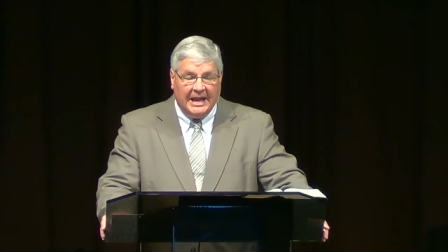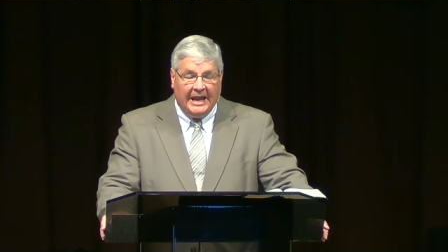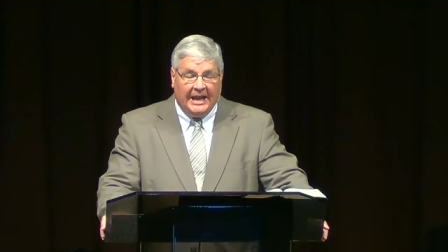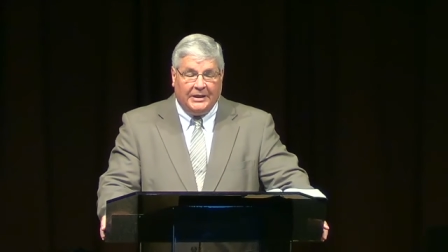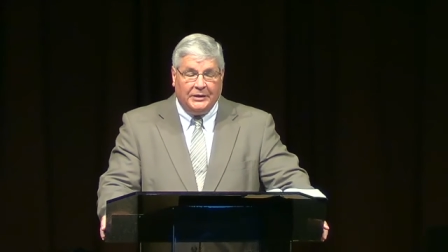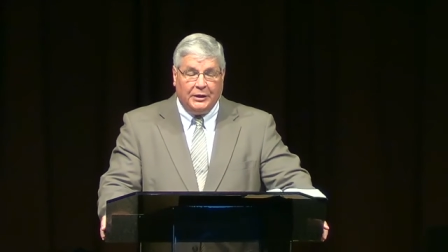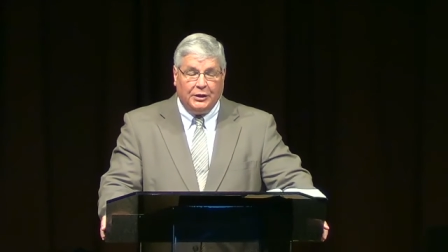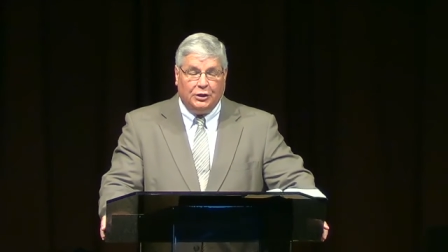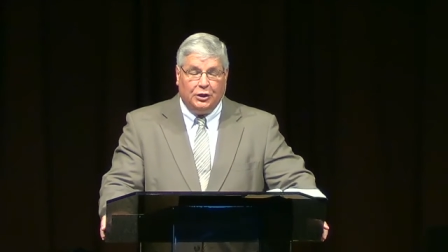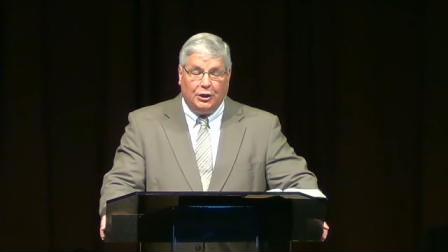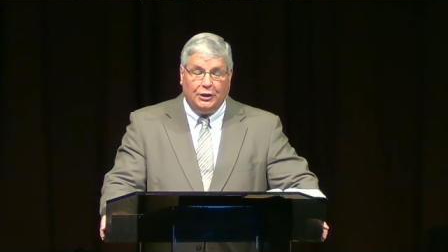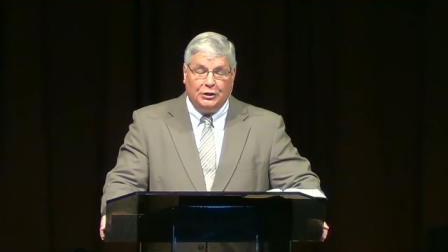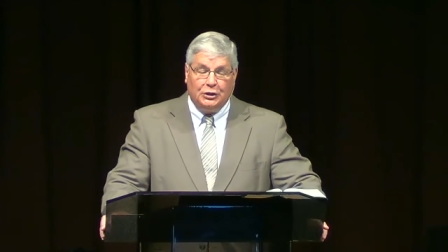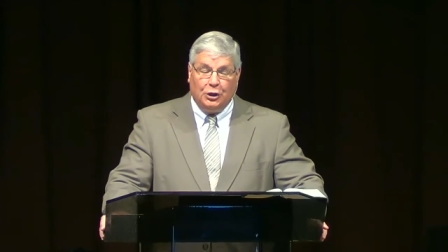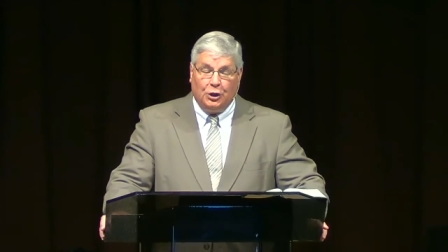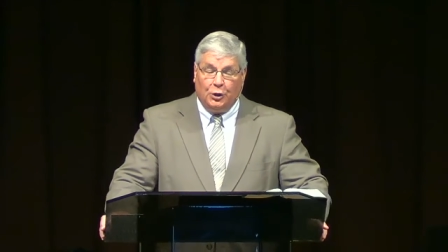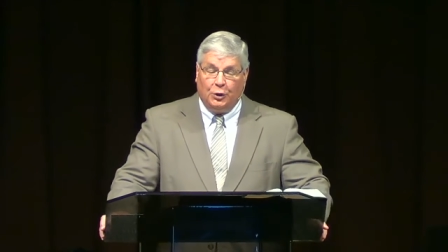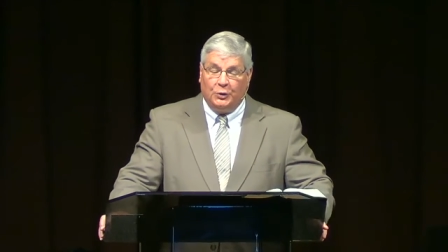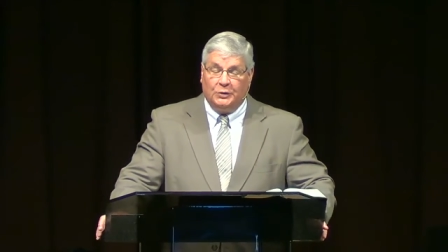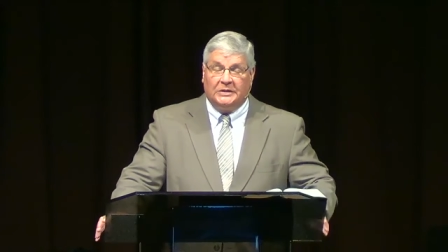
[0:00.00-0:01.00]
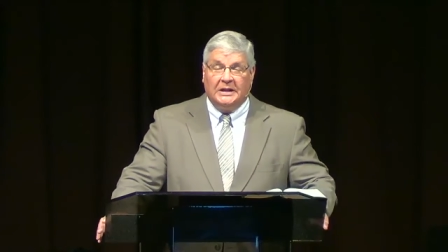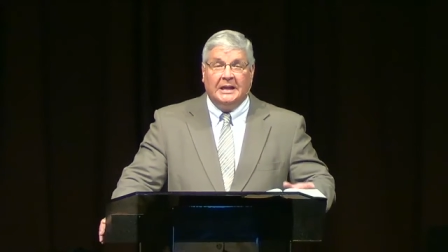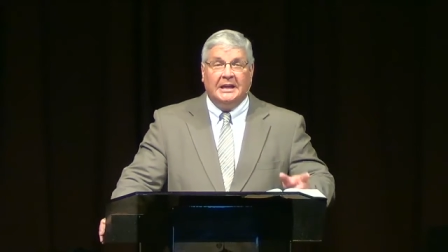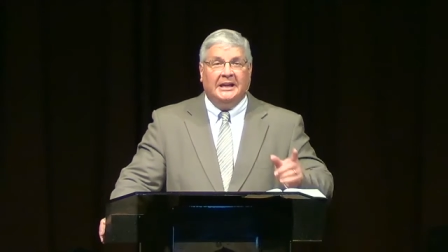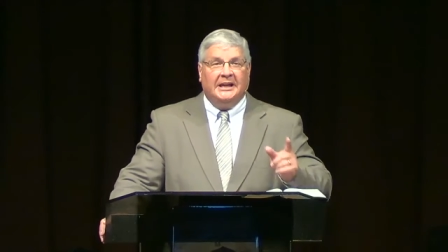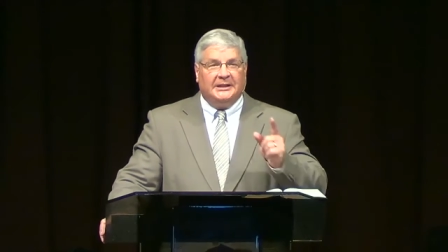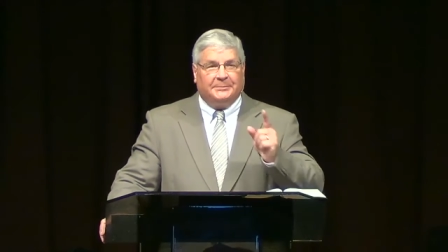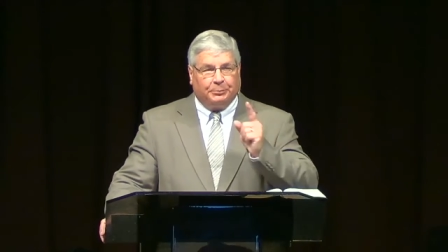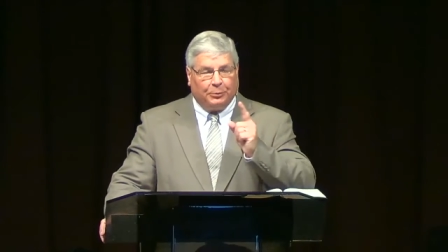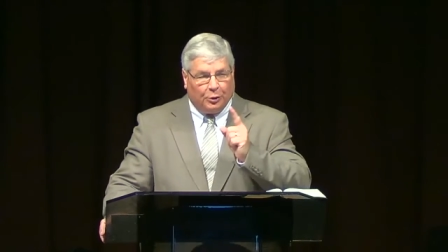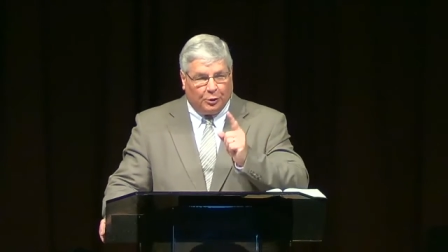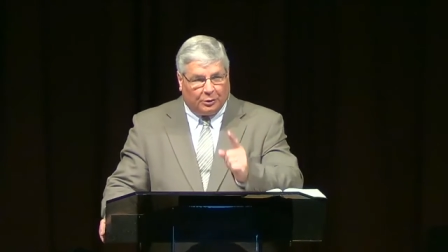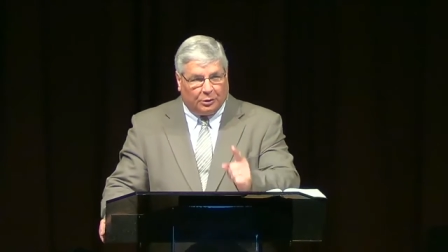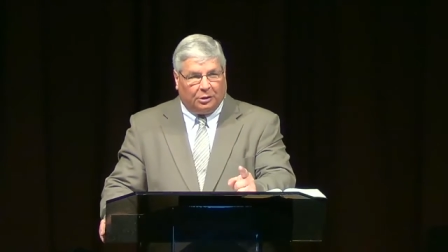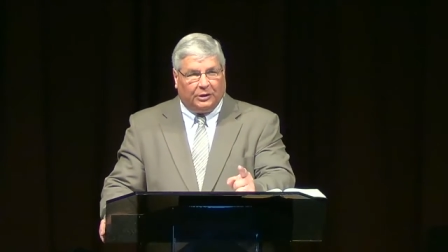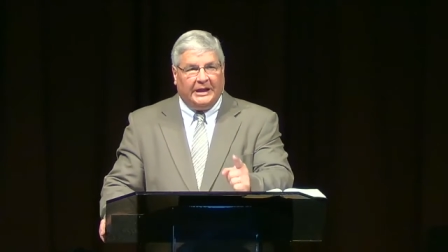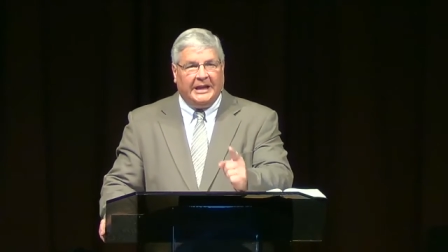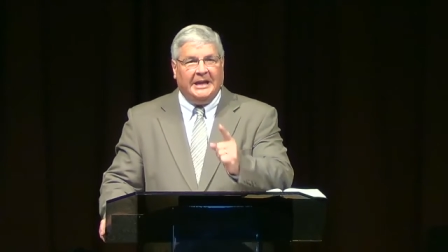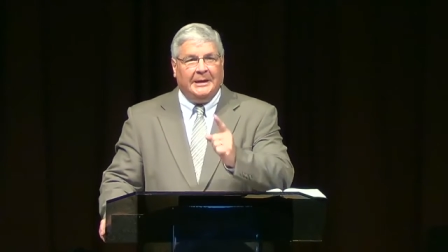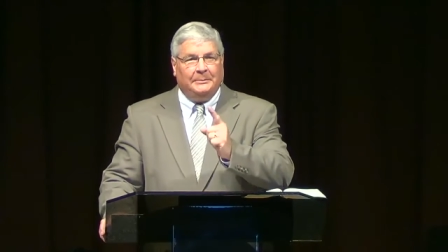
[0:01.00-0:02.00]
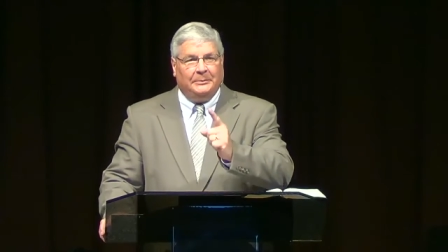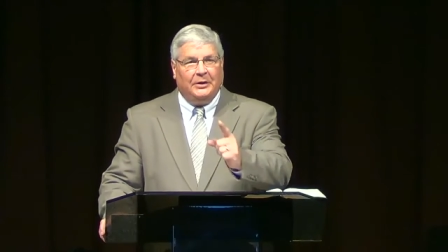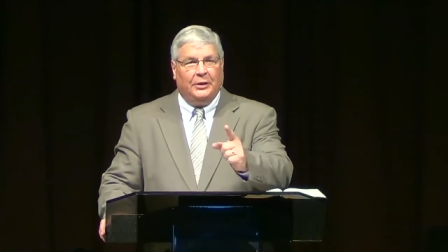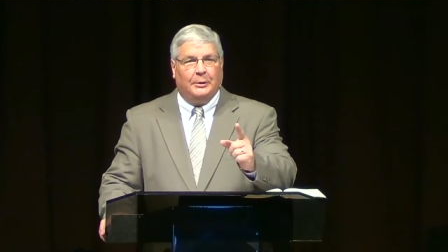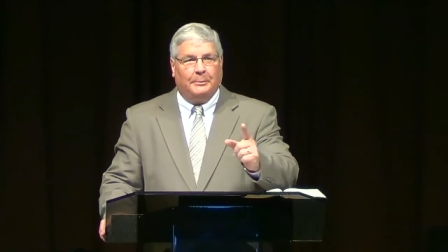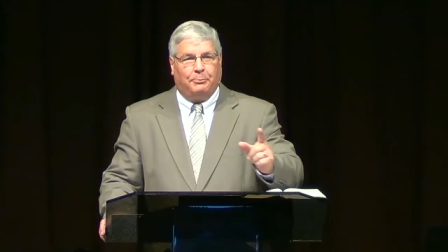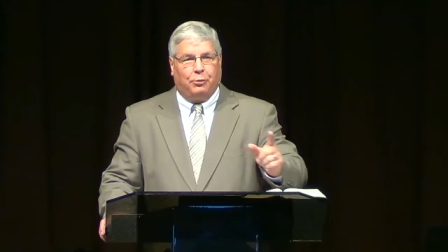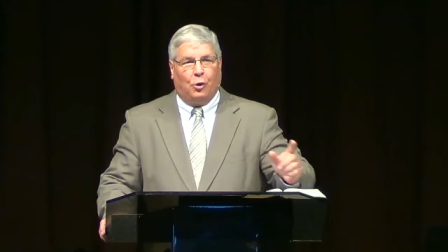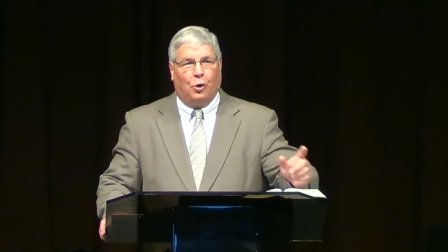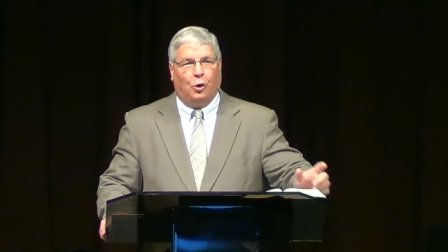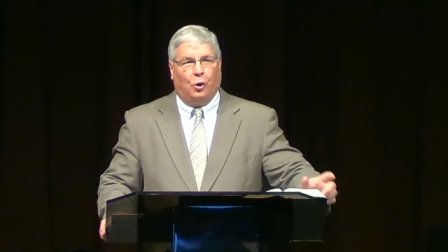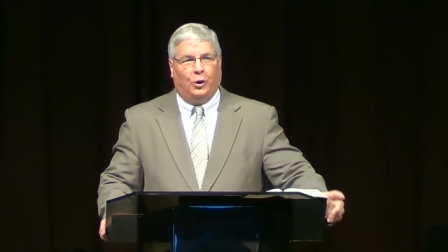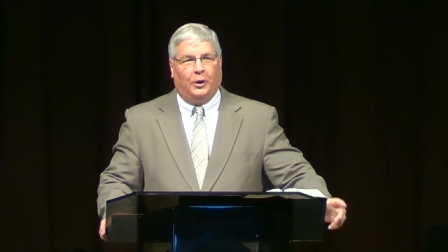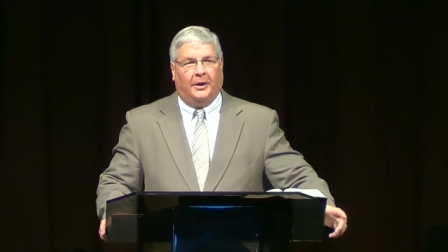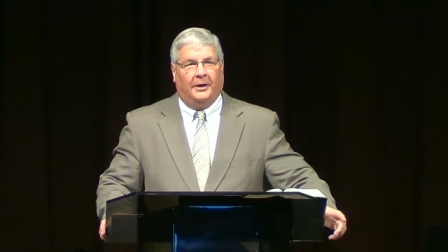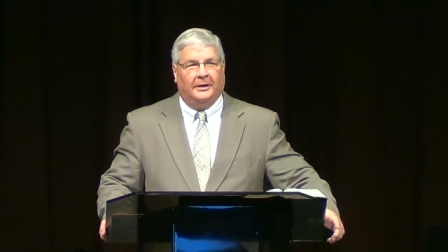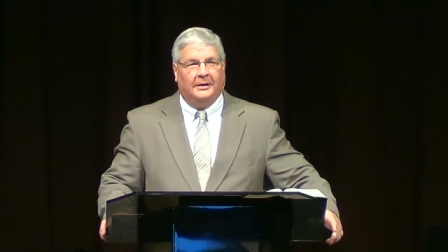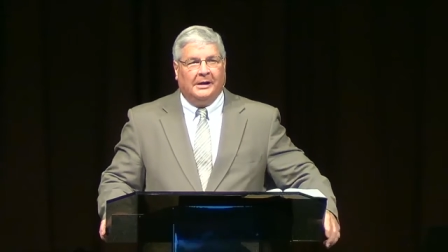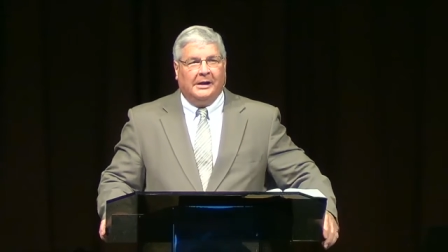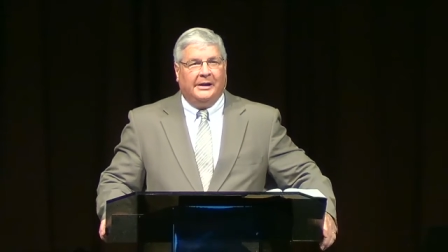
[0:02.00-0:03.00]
and the good news is proclaimed to the poor.